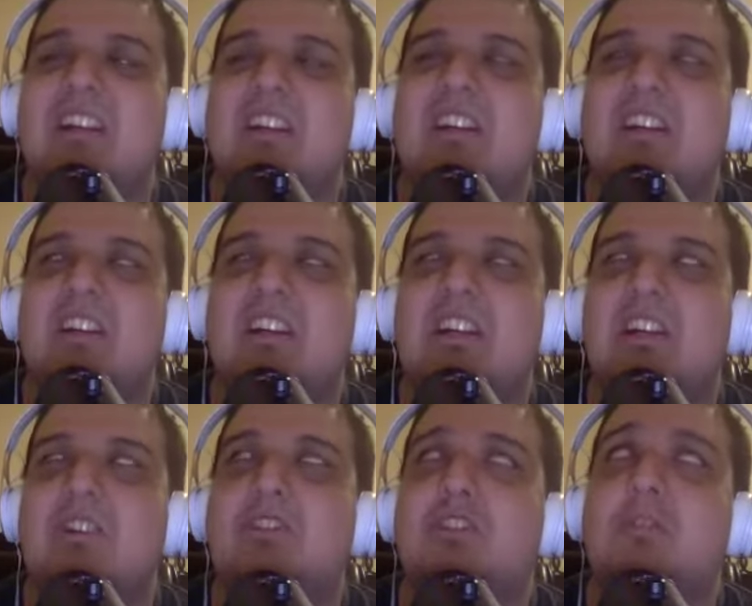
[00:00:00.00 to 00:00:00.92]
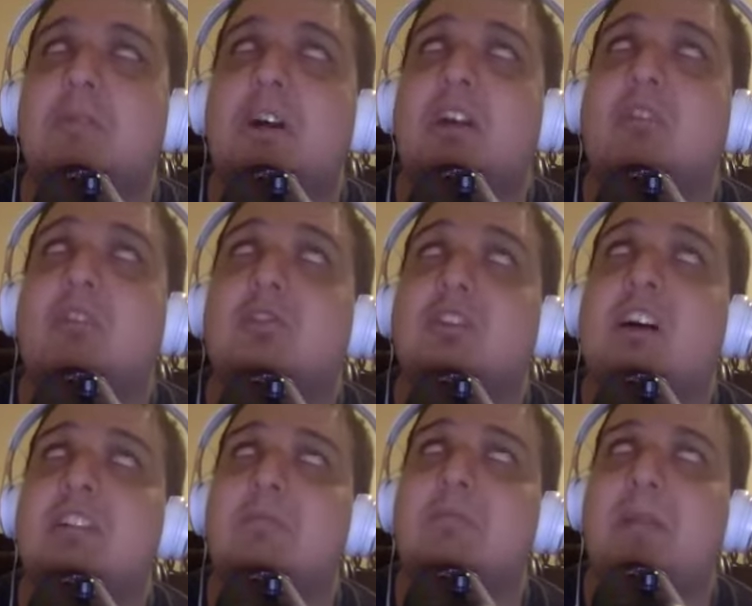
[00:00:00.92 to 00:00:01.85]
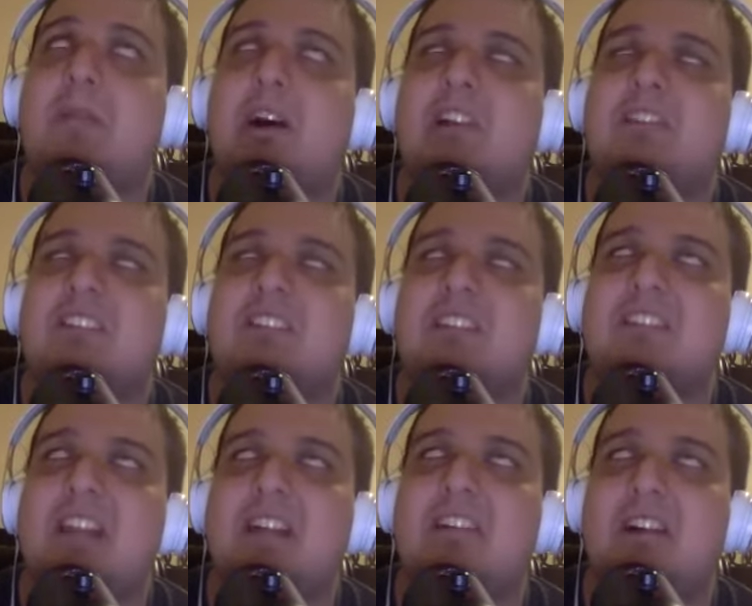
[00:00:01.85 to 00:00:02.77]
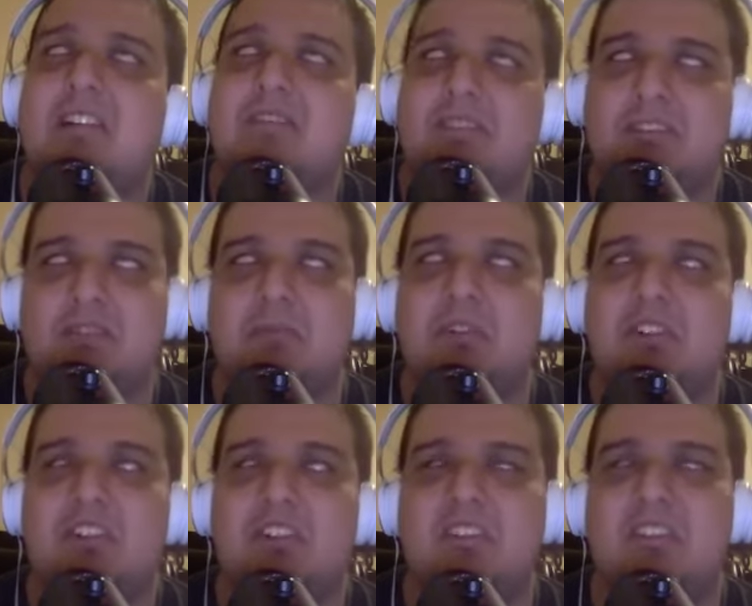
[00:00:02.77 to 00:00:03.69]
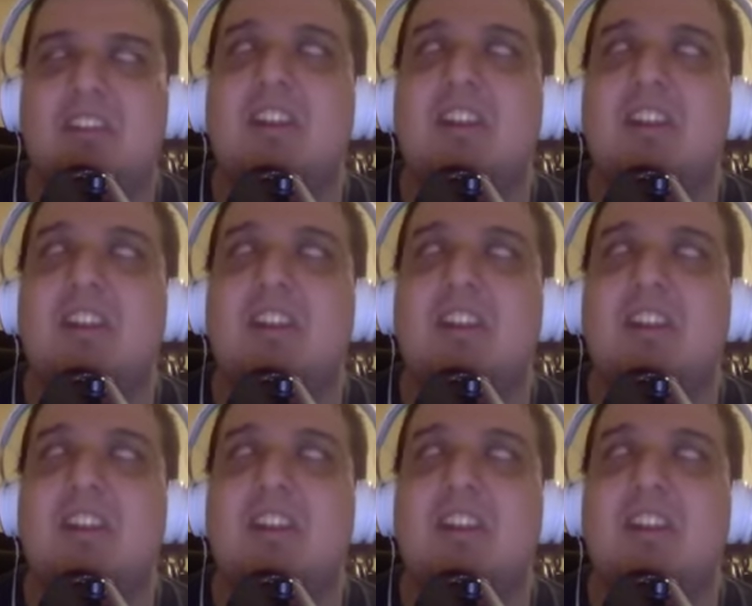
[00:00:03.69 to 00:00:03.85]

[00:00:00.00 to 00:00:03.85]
YouTuber who talks about politics, technology, sports, and all that,